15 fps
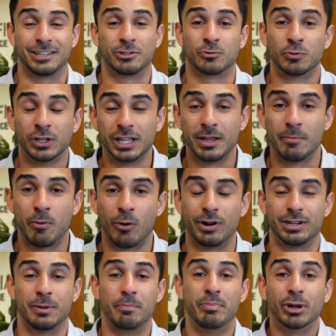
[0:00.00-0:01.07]
It's really
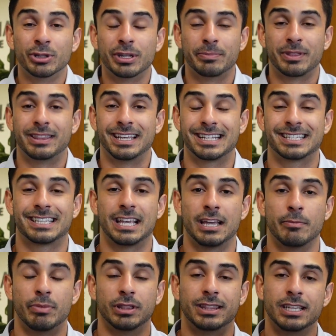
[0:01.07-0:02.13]
important to build up the thick
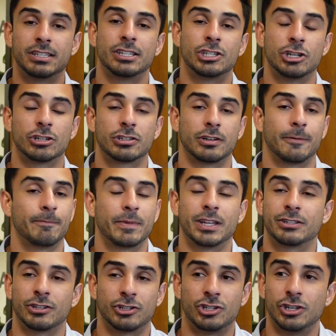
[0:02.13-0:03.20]
skin, but this is just
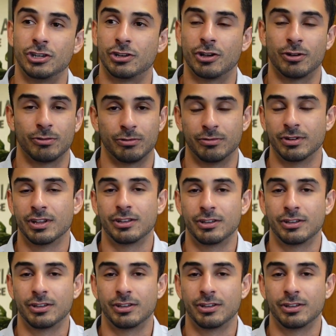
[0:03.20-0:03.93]
it's a cheat code.